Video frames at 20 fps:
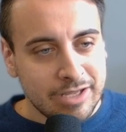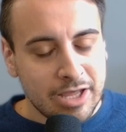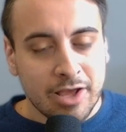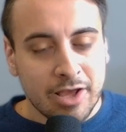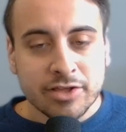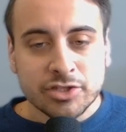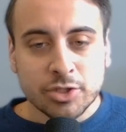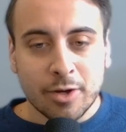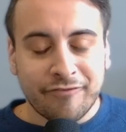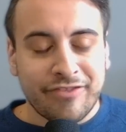
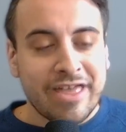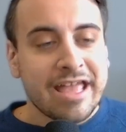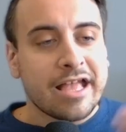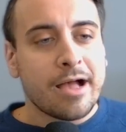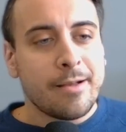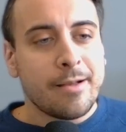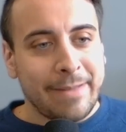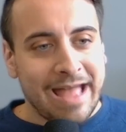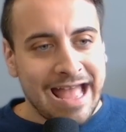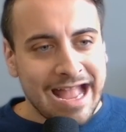So if they
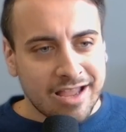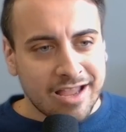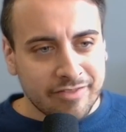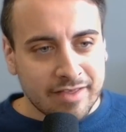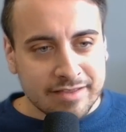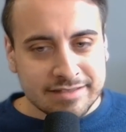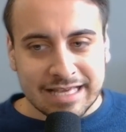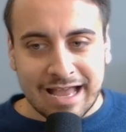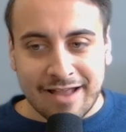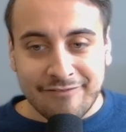come back and they
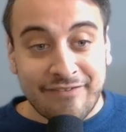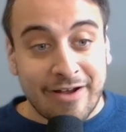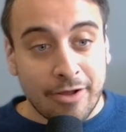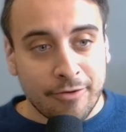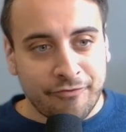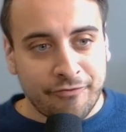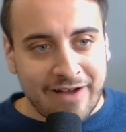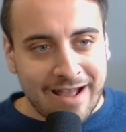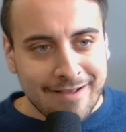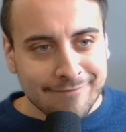say, I found
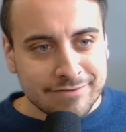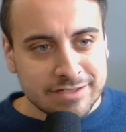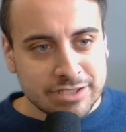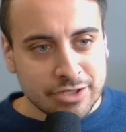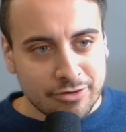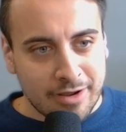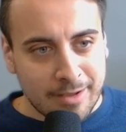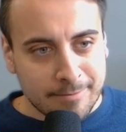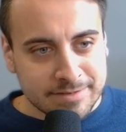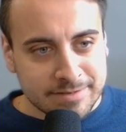5
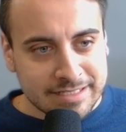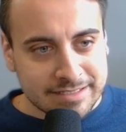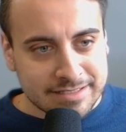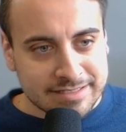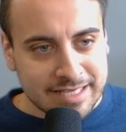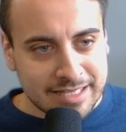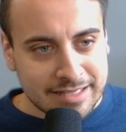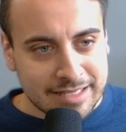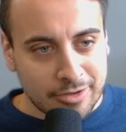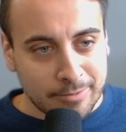CRMs that
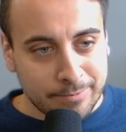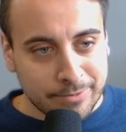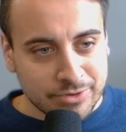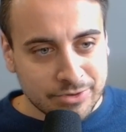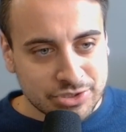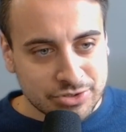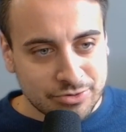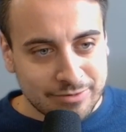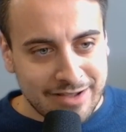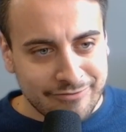said they'll
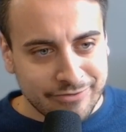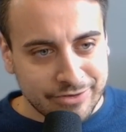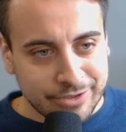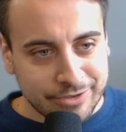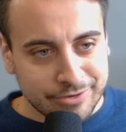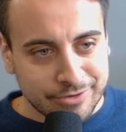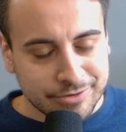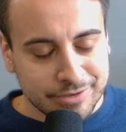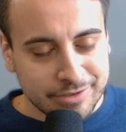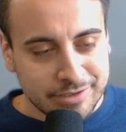boost
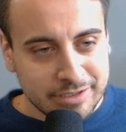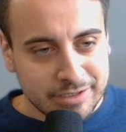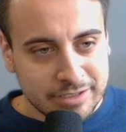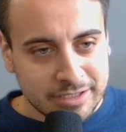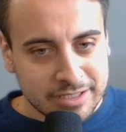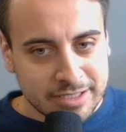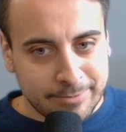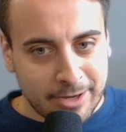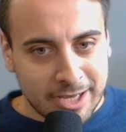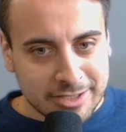revenue,
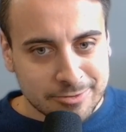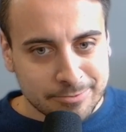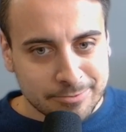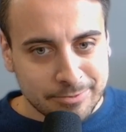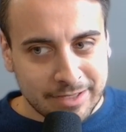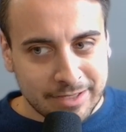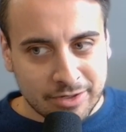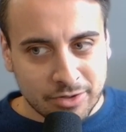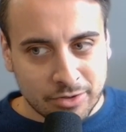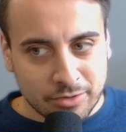the boss would be
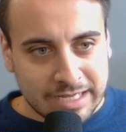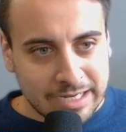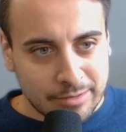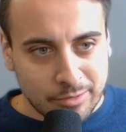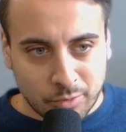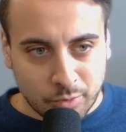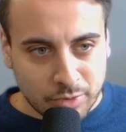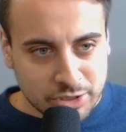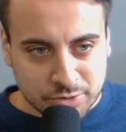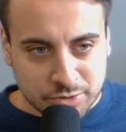like, okay, well,
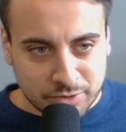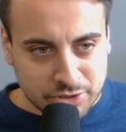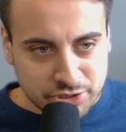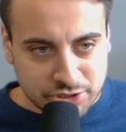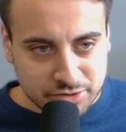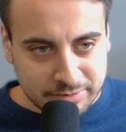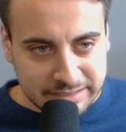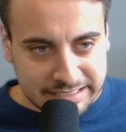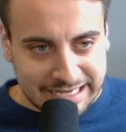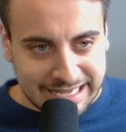which one should
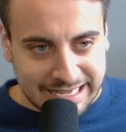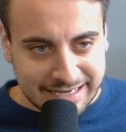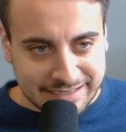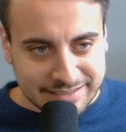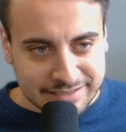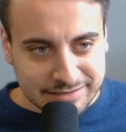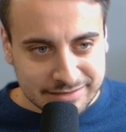we get?